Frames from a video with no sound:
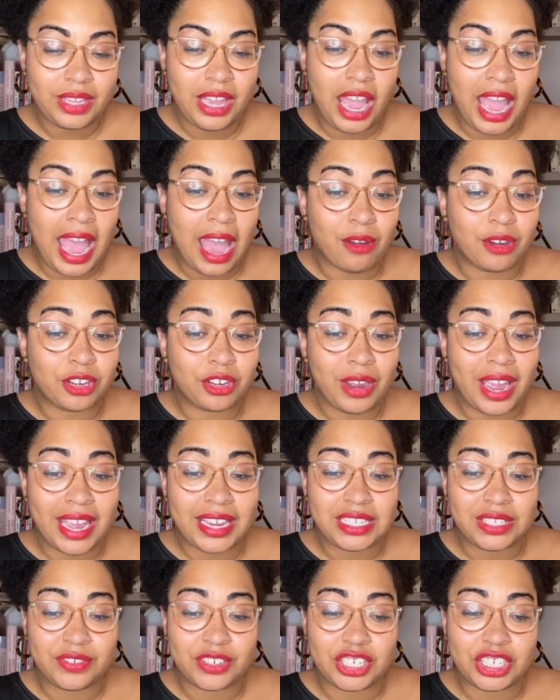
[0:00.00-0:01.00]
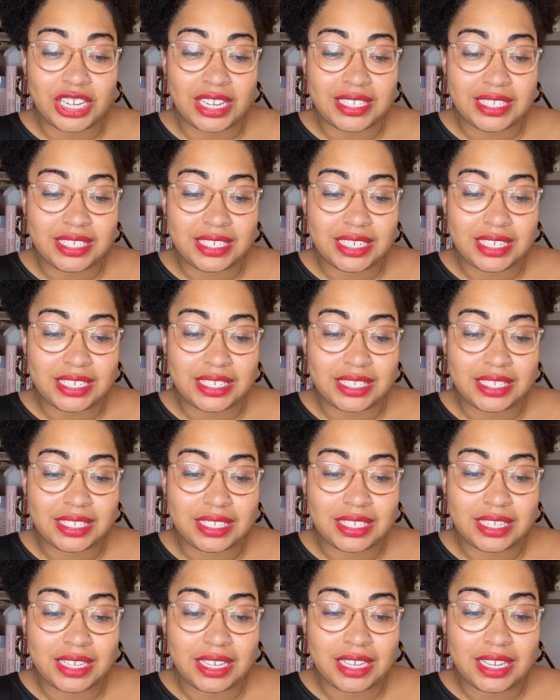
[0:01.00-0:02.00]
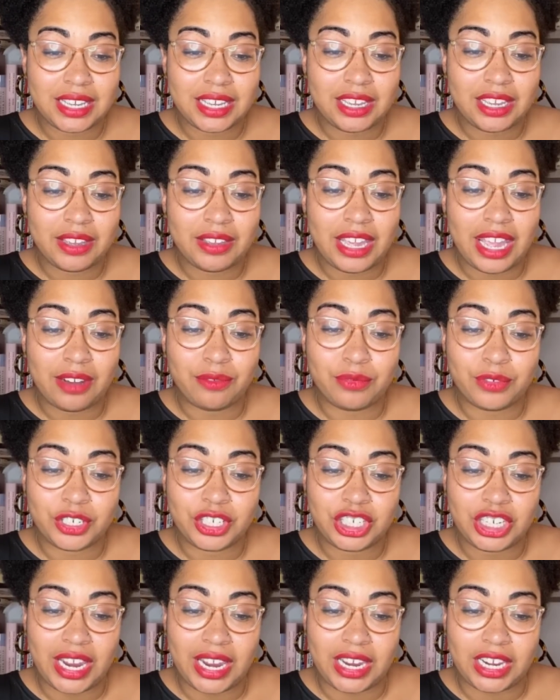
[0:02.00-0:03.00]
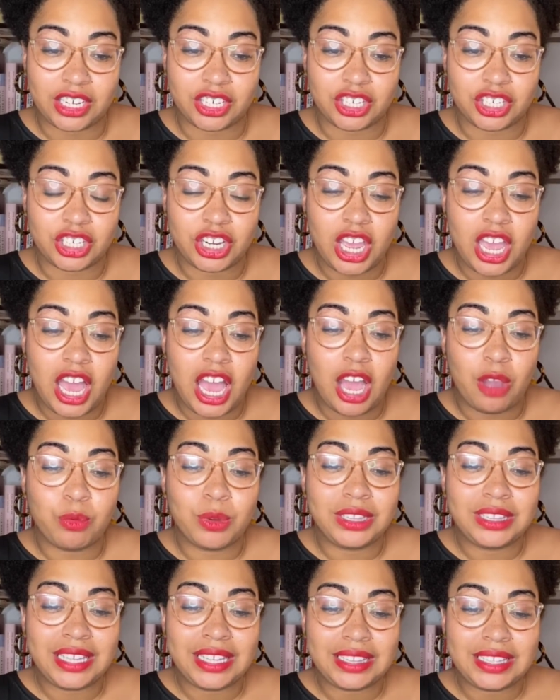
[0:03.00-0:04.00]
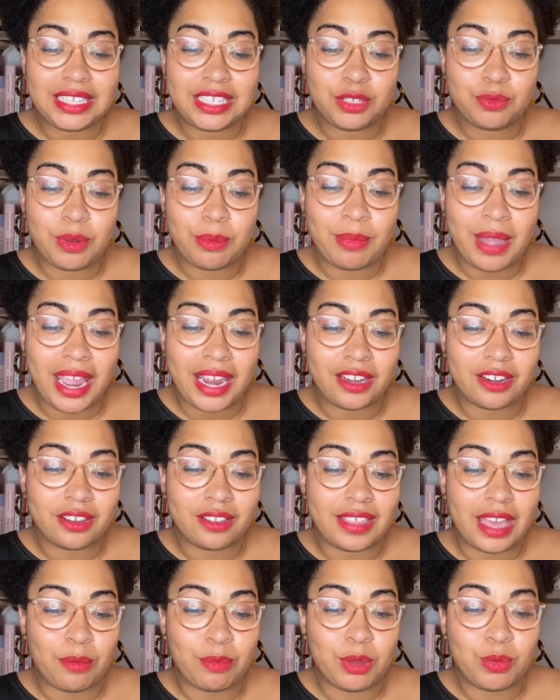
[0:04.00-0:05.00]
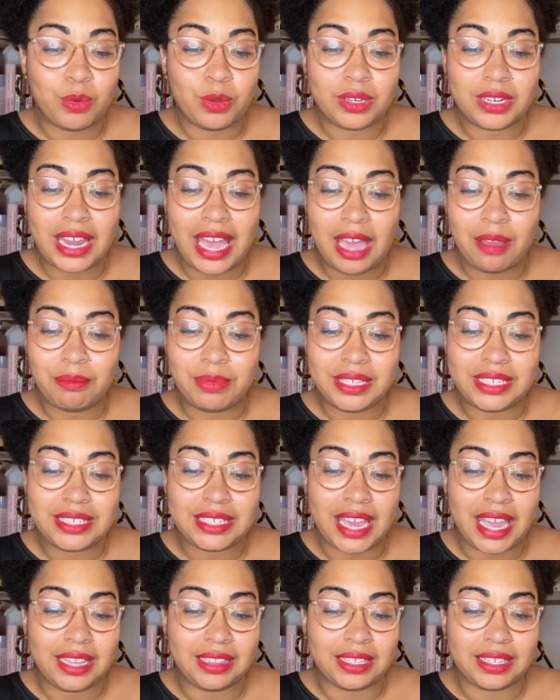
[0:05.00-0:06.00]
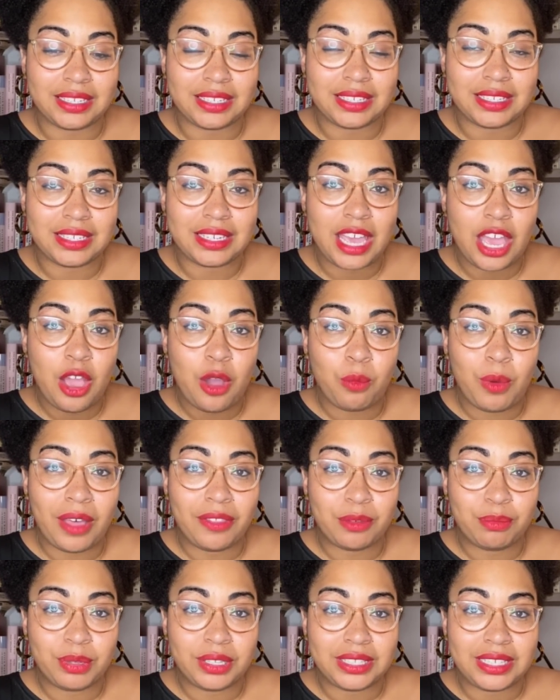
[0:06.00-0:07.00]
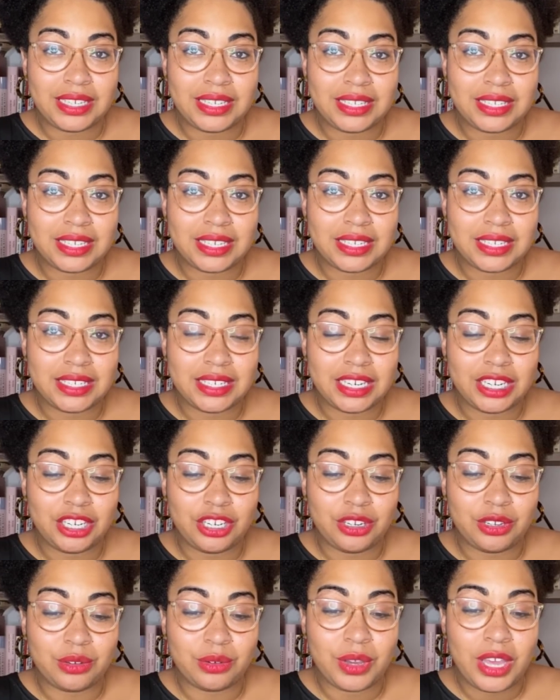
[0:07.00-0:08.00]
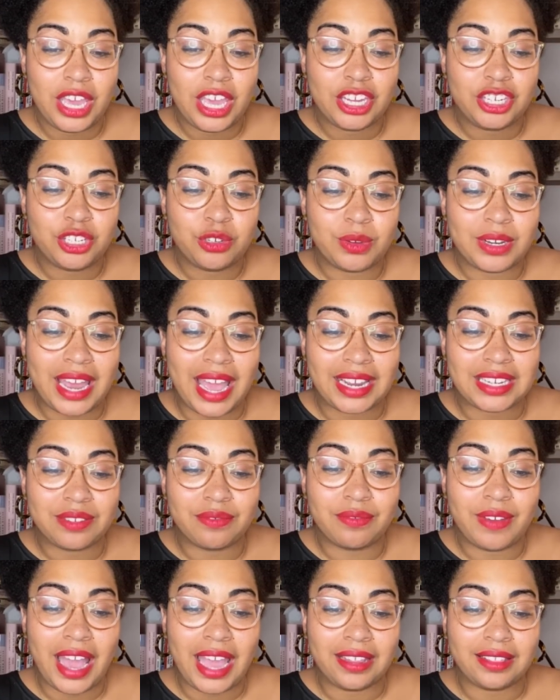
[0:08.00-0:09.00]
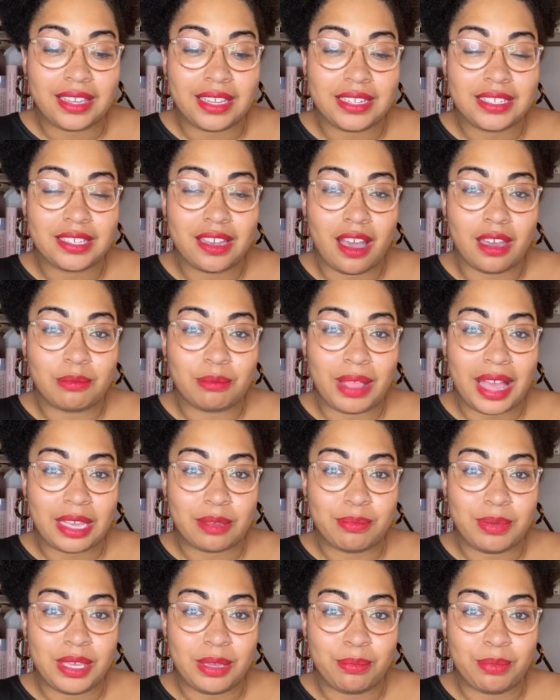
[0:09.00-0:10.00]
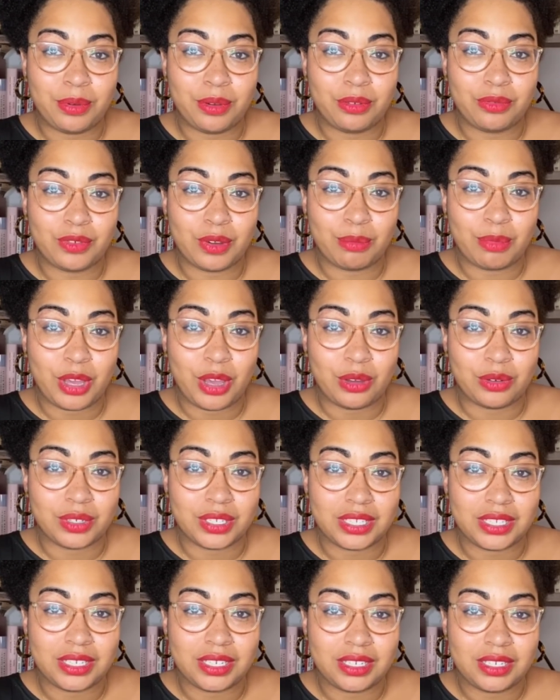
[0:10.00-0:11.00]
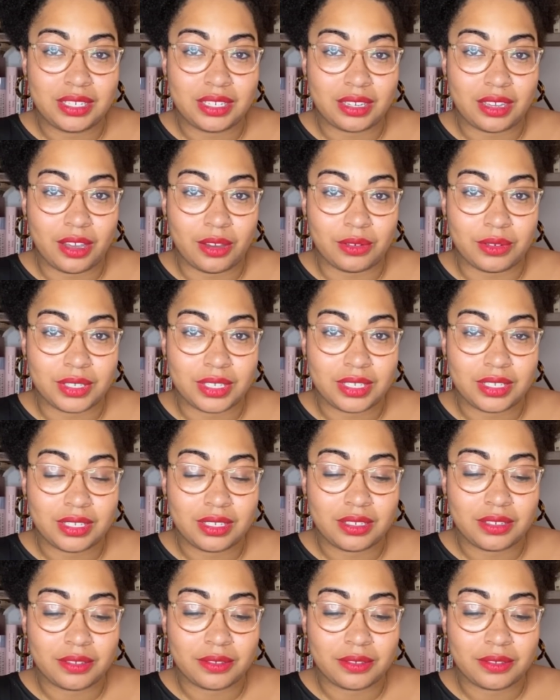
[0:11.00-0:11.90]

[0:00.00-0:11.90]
Our cries for justice and for change, a relentless reminder that we will not be silenced while the police continue to enact violence on Black people from coast to coast.